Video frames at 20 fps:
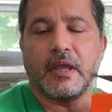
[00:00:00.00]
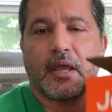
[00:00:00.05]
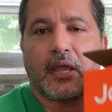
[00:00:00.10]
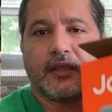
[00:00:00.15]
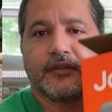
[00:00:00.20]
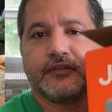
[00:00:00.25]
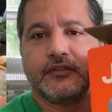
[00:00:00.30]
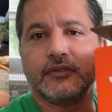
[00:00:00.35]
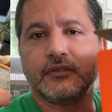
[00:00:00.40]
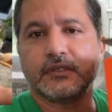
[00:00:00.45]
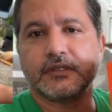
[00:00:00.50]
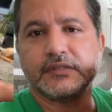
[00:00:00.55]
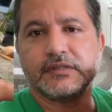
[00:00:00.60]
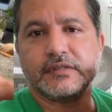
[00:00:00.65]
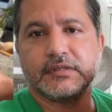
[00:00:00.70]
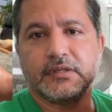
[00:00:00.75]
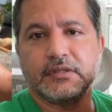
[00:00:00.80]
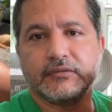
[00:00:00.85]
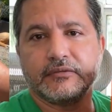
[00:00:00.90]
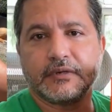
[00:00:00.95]
as you can
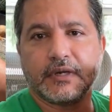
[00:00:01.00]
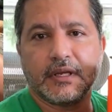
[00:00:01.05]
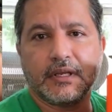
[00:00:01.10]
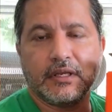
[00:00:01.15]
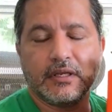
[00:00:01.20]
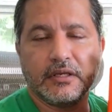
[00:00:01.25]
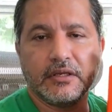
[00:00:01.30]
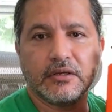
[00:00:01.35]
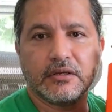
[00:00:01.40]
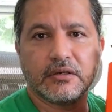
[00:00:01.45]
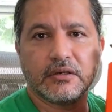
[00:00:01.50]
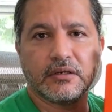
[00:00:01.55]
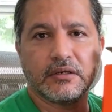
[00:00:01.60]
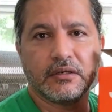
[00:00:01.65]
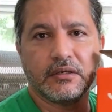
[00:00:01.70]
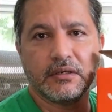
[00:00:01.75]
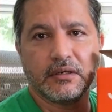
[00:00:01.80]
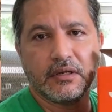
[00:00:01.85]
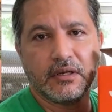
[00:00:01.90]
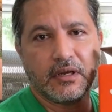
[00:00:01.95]
see right
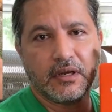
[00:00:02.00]
here,